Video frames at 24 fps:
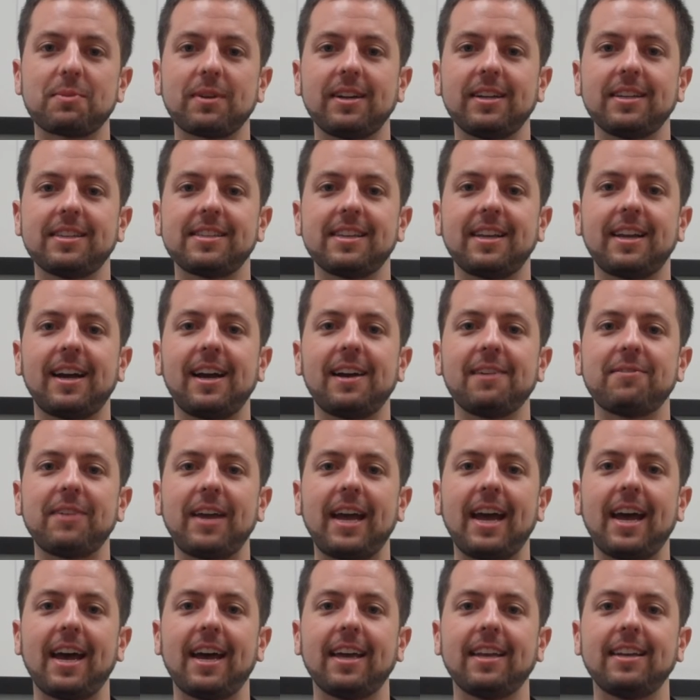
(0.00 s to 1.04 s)
experience that I've
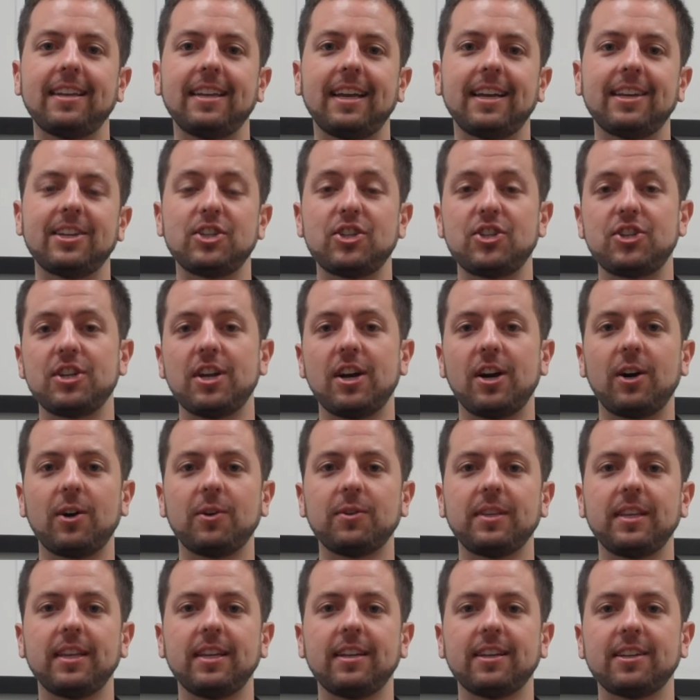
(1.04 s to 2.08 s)
had has
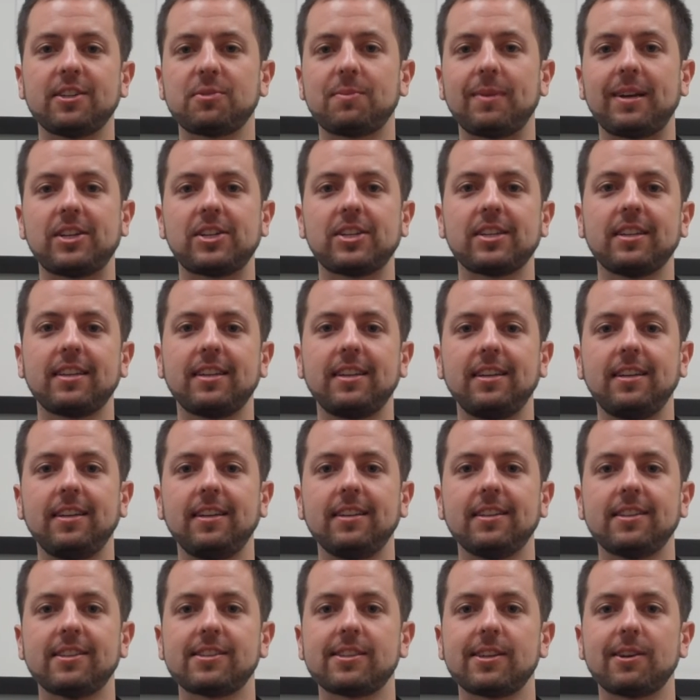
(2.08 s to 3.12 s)
shown that, especially
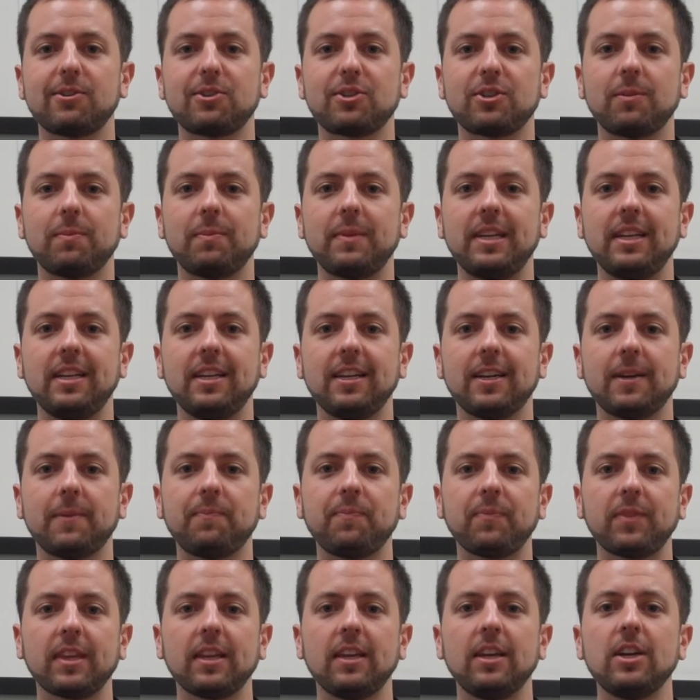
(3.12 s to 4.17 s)
in social media,
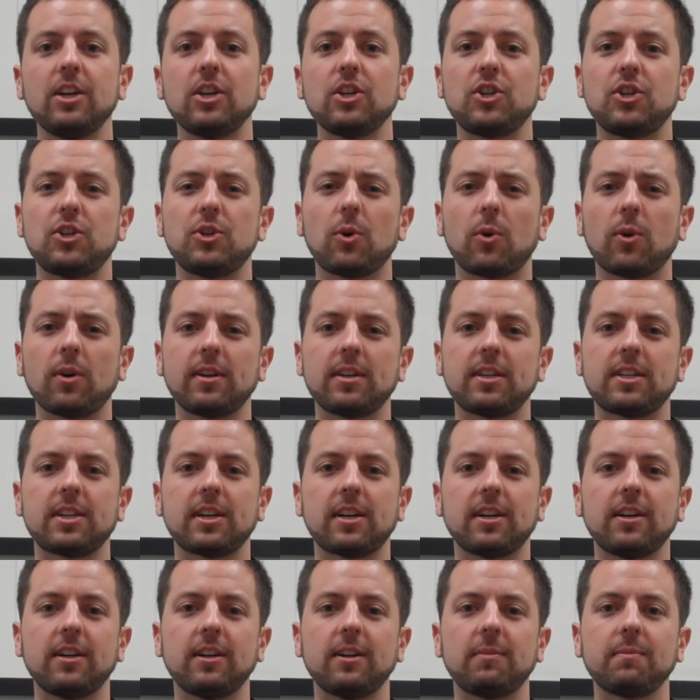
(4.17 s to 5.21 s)
short
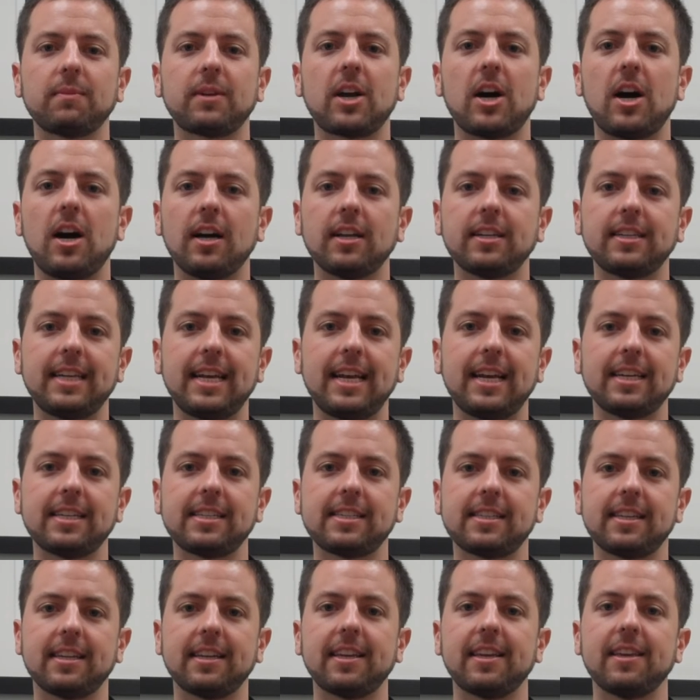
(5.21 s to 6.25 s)
term
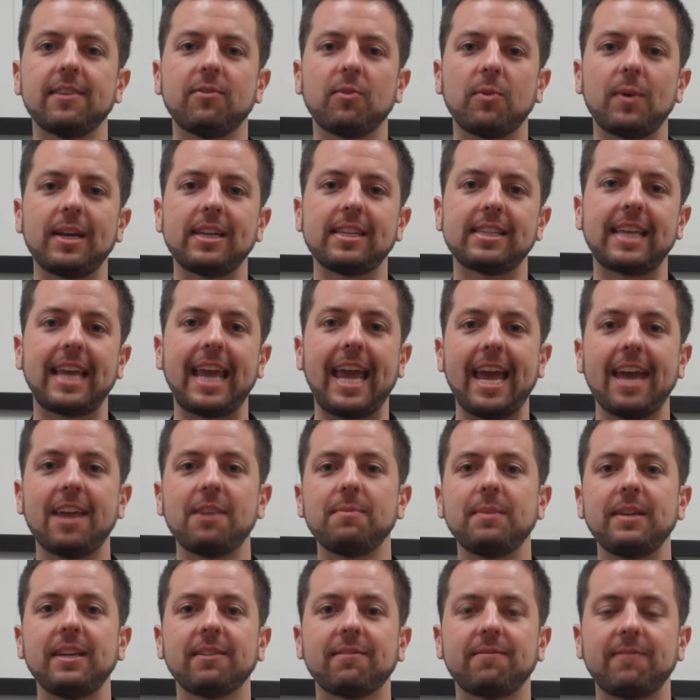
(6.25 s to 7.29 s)
contests and giveaways
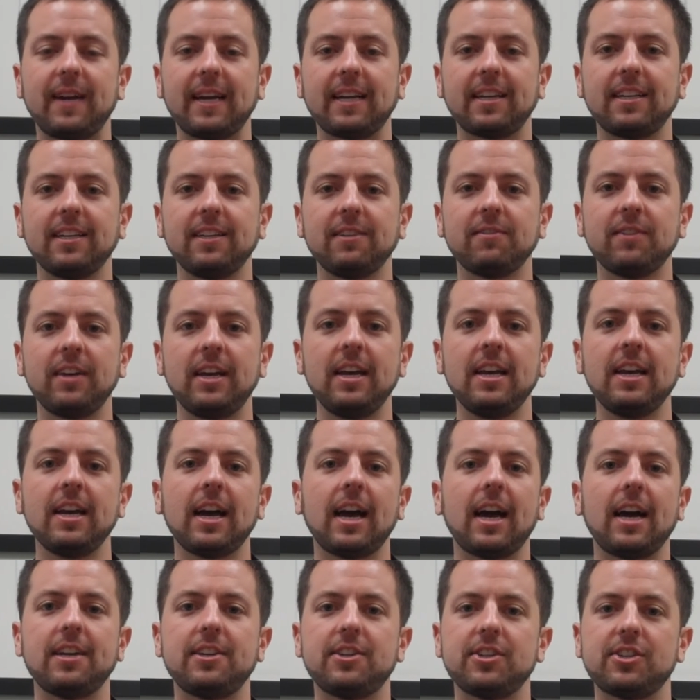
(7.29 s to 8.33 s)
can be effective.
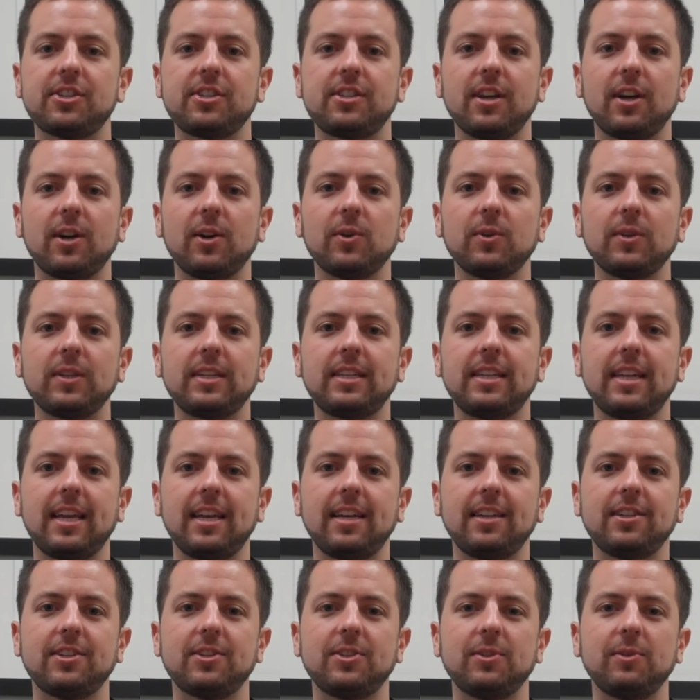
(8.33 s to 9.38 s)
I just don't
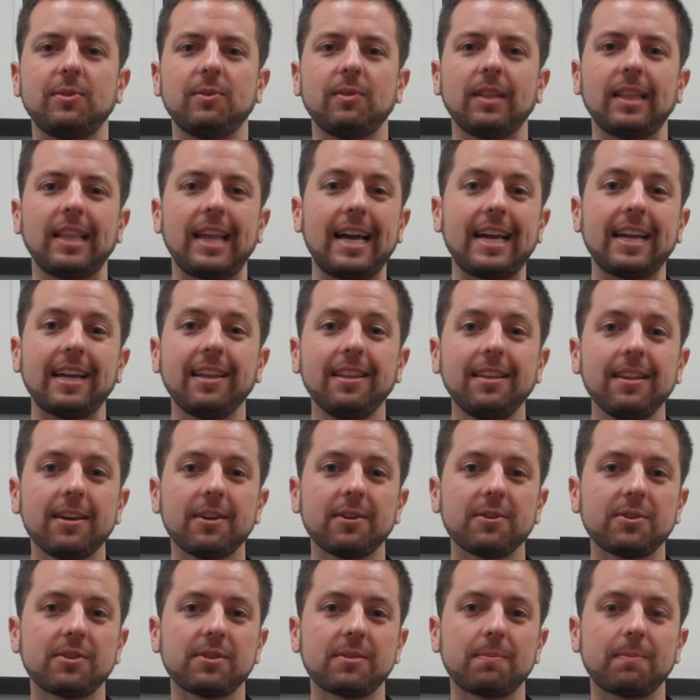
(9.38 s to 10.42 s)
tend to like
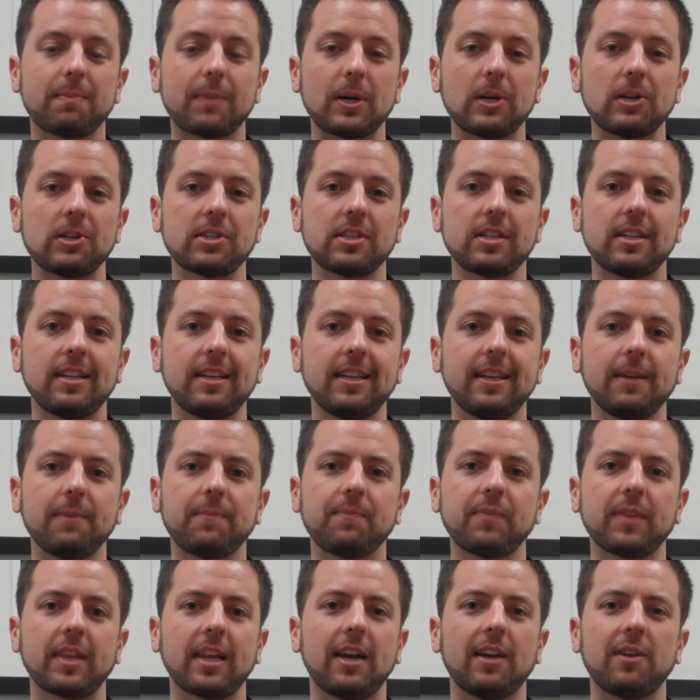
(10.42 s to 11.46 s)
those personally.
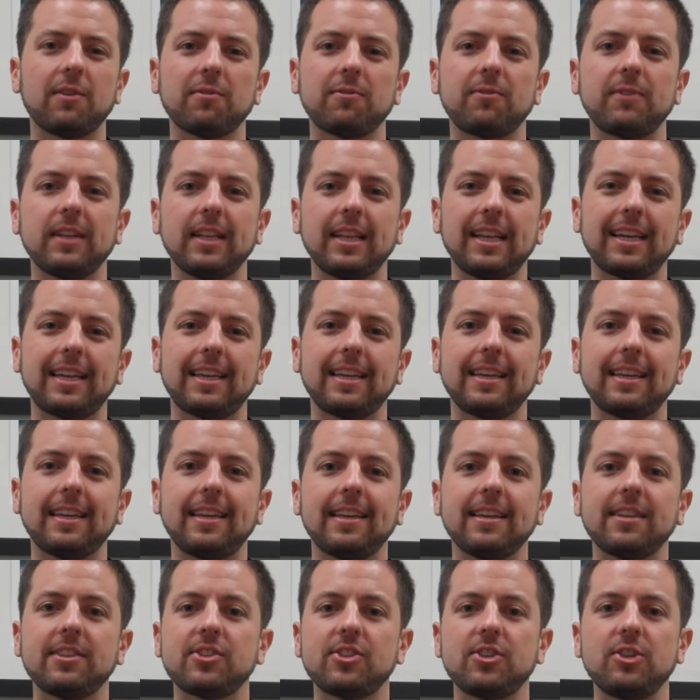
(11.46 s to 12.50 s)
I don't feel like
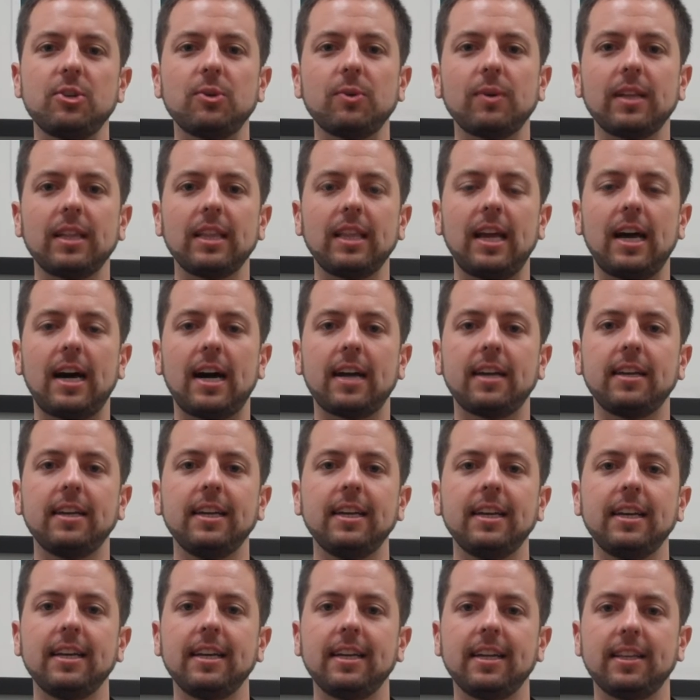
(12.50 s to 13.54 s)
it gets you a lot
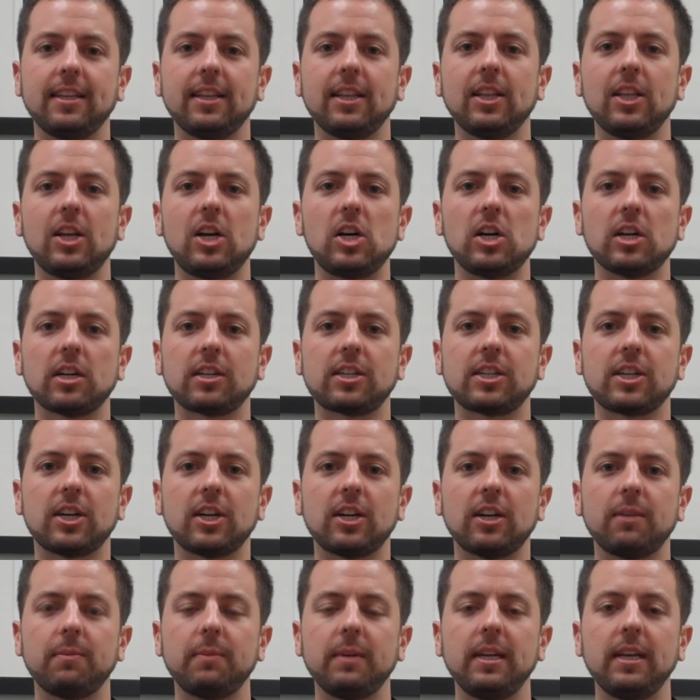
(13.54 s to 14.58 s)
in the long
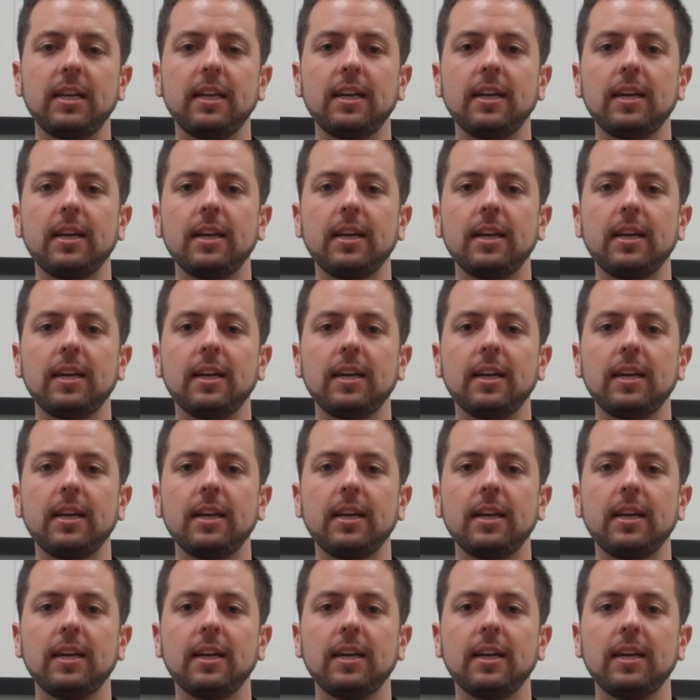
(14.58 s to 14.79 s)
term,